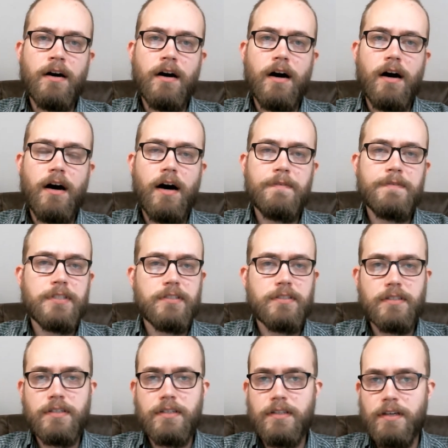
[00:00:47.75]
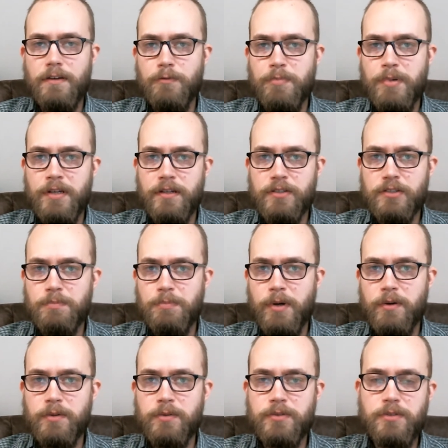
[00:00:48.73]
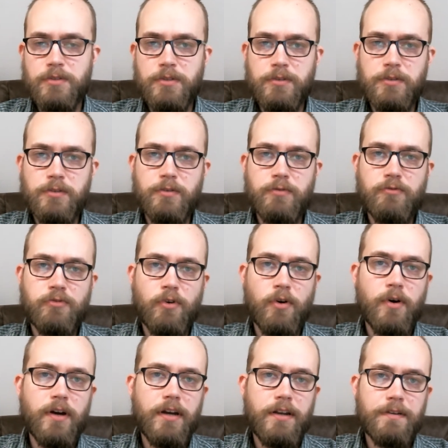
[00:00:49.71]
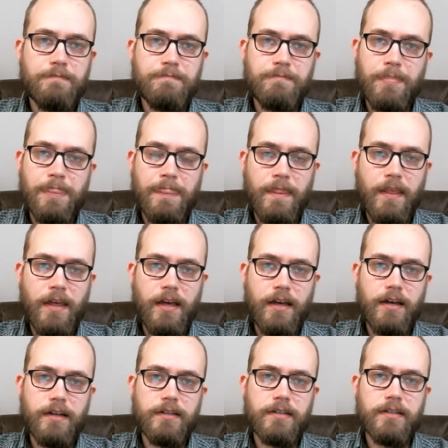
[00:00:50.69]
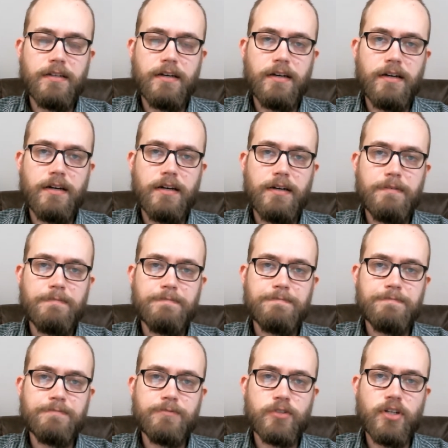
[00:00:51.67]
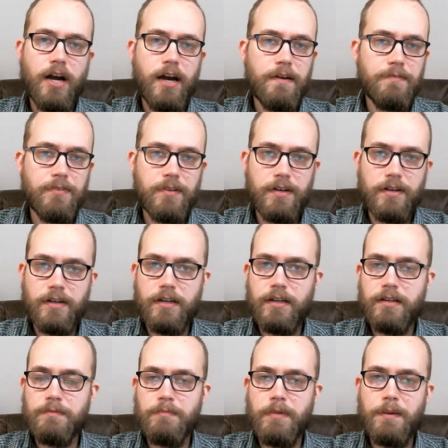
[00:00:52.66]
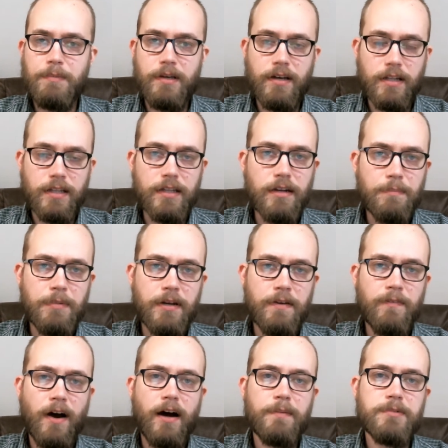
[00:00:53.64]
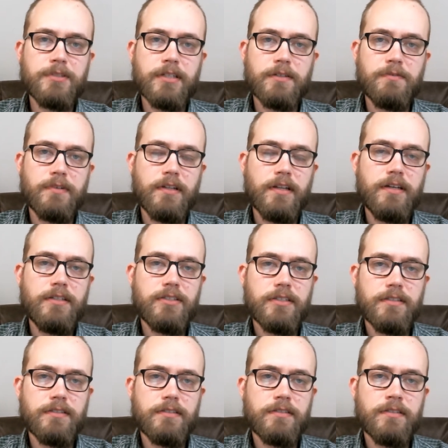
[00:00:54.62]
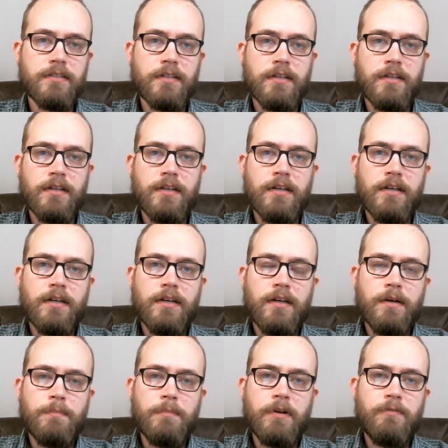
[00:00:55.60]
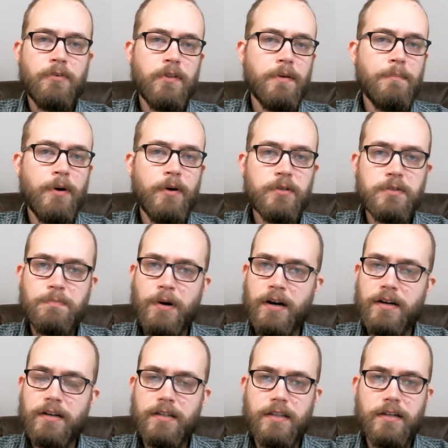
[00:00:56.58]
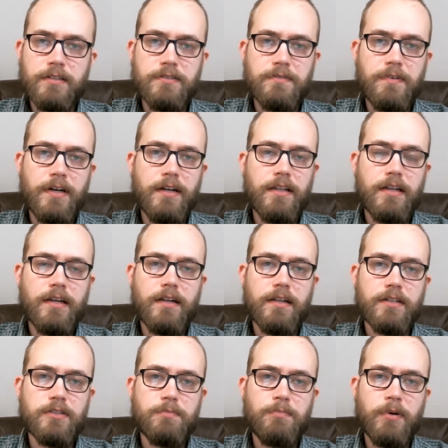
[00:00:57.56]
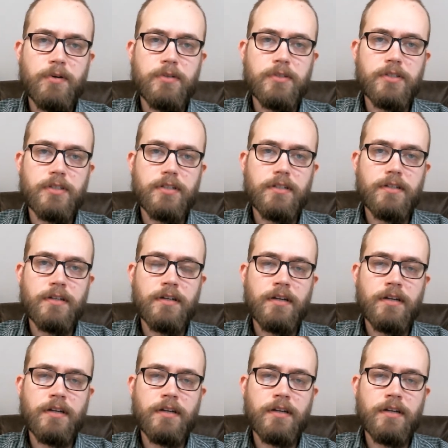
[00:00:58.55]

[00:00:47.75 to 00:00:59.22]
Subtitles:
Obviously, they've been exposed to Freud and drive theory and maybe a little bit of object relations, but for the most part, there's very little exposure,